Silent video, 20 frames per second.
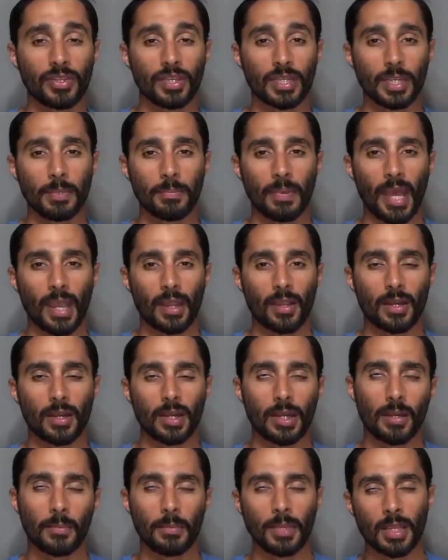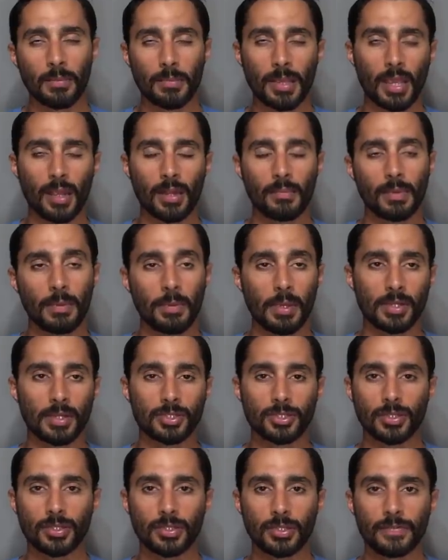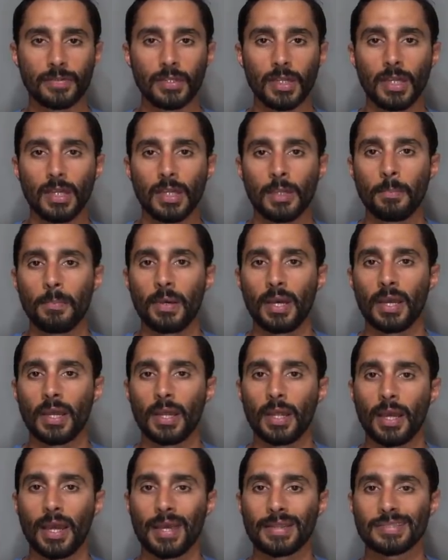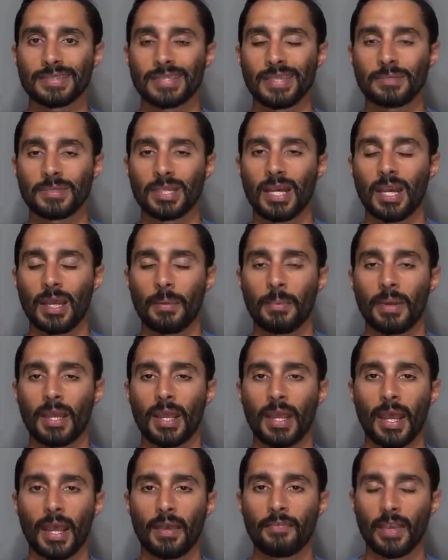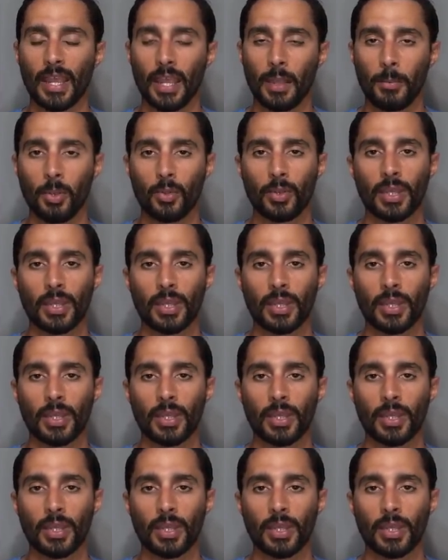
thinking back on it, I'm like, man, maybe I should have. But at the same time, I have ammo